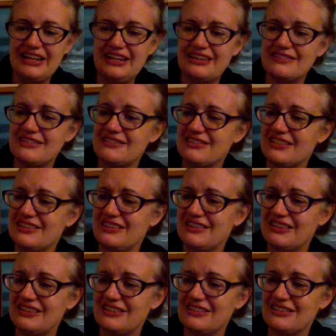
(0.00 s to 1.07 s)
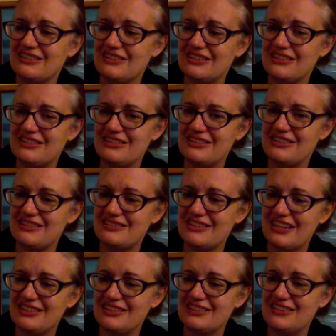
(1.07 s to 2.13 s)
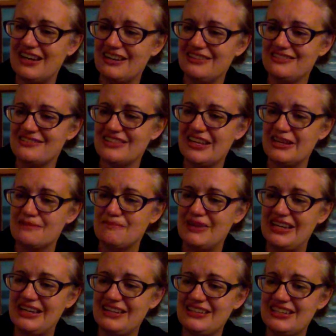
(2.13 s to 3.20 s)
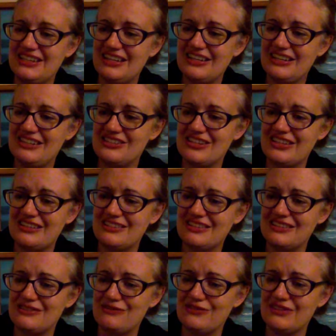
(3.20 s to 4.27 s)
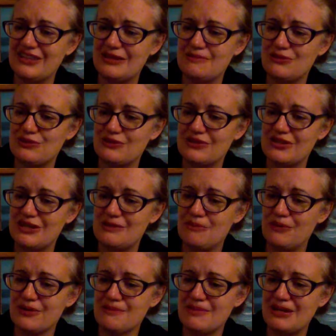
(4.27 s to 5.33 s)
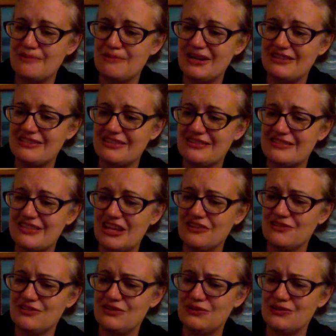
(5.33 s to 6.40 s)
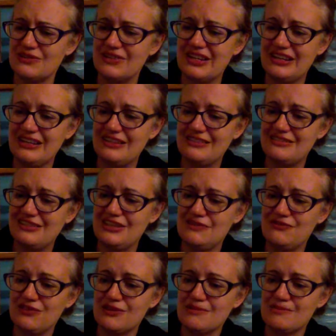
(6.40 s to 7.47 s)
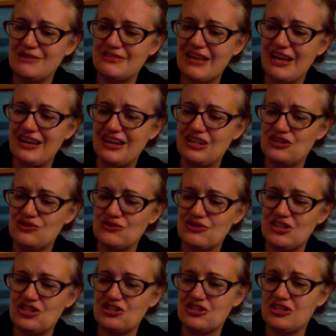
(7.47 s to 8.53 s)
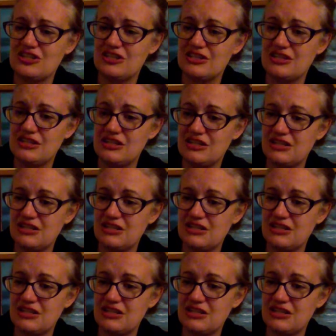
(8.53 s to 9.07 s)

It says on the side here, how does it help? Anti-age, anti-inflammatory, pore minimizing, cell renewal, skin firmness, hydration.